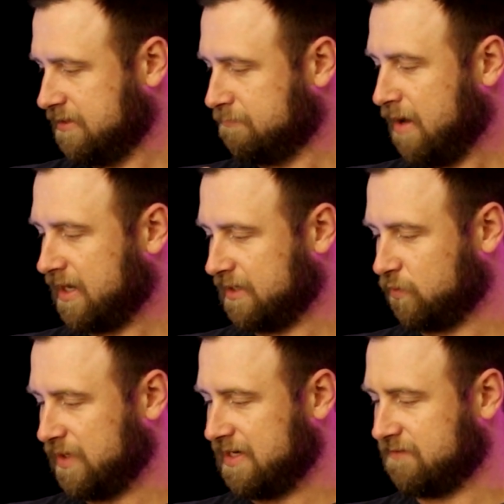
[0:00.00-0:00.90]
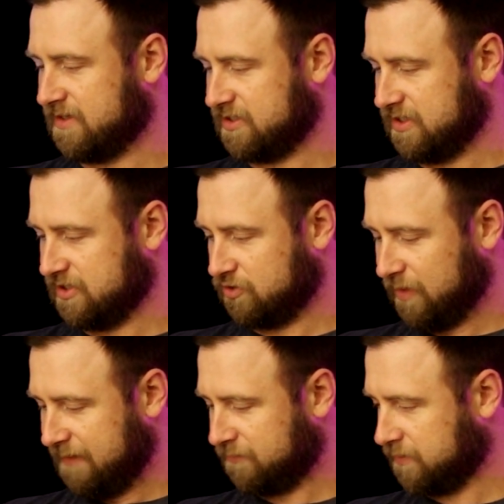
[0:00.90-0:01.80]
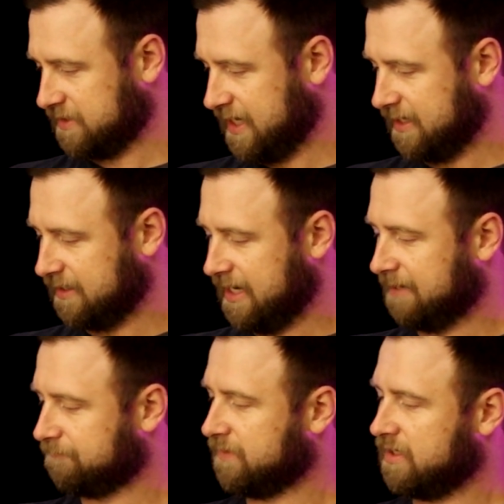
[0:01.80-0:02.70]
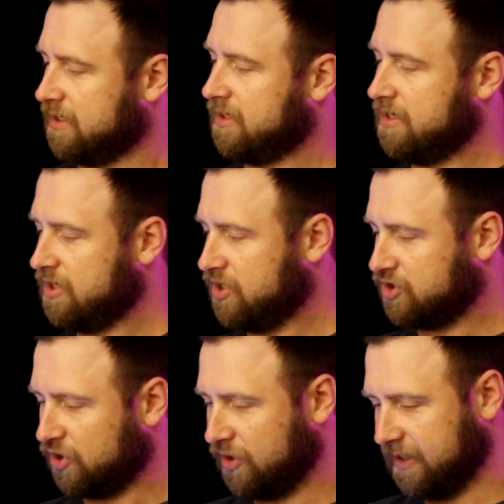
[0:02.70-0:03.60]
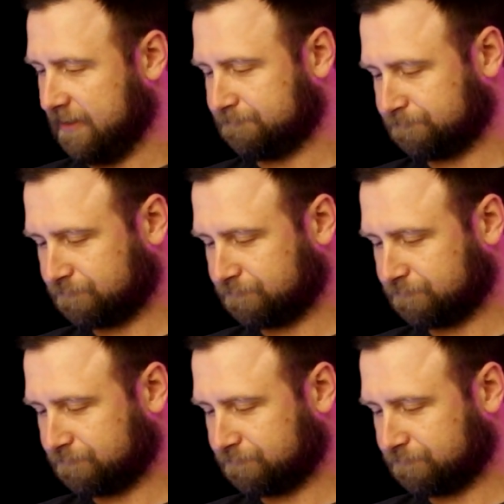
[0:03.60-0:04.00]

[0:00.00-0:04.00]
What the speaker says: Molle weave is great for retaining that. Tourniquet.